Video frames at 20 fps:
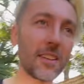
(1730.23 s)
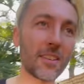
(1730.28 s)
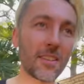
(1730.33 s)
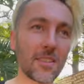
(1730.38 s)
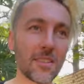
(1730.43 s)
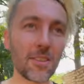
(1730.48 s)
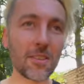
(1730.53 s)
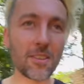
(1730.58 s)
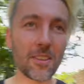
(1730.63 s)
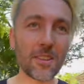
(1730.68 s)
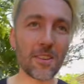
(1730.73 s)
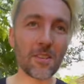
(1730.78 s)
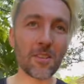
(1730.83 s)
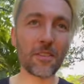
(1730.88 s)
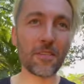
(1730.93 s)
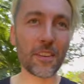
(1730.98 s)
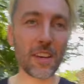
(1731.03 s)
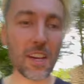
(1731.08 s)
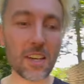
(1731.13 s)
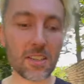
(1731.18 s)
turn on the
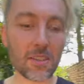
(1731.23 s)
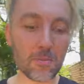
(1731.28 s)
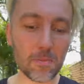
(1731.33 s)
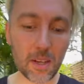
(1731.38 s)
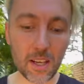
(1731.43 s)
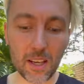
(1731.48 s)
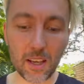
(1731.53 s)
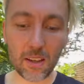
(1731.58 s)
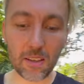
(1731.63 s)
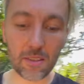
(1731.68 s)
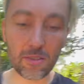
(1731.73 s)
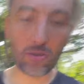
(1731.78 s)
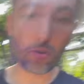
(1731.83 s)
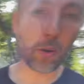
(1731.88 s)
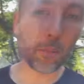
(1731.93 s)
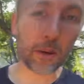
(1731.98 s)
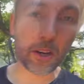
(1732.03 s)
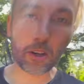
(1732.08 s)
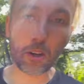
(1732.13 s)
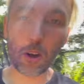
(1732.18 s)
notification bell,
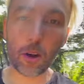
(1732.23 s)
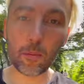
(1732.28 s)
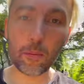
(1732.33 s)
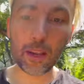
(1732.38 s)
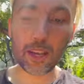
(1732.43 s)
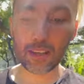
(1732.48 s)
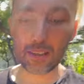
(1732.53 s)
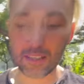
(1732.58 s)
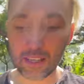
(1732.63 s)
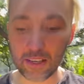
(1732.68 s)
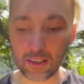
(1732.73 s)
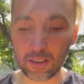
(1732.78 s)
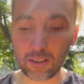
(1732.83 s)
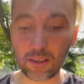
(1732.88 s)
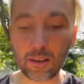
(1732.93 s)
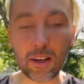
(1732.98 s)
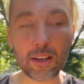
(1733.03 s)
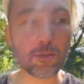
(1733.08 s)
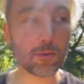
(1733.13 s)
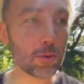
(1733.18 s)
drop me a comment, say
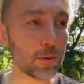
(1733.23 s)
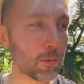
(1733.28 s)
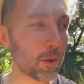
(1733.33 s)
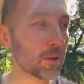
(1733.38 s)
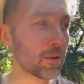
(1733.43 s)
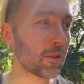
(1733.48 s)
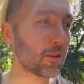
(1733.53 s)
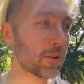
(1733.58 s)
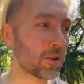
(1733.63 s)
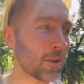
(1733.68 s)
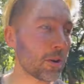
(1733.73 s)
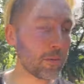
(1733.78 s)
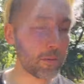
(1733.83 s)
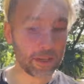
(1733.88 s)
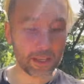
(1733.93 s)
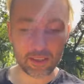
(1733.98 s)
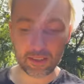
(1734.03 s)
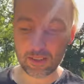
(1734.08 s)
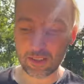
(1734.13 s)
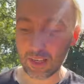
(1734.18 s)
hello. I respond to all the
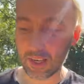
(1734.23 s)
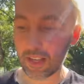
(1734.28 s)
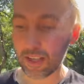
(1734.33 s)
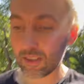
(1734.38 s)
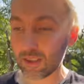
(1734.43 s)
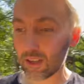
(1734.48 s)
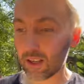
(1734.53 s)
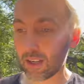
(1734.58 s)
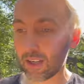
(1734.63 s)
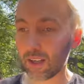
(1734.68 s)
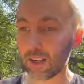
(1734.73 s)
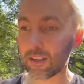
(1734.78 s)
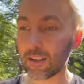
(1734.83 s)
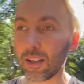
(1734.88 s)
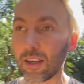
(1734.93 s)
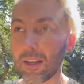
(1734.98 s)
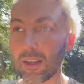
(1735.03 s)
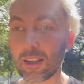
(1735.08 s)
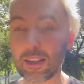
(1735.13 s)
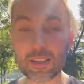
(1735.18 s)
comments, and
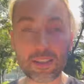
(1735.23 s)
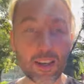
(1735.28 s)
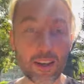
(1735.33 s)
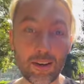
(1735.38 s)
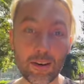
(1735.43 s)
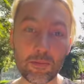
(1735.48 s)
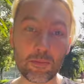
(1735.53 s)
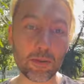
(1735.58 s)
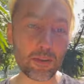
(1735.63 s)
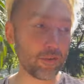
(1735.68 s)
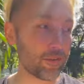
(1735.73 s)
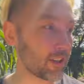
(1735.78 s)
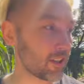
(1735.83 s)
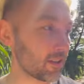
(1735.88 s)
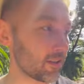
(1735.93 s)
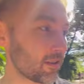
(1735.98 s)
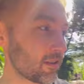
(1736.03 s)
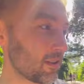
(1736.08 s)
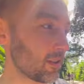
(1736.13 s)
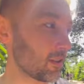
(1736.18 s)
yeah, let's get on with the video.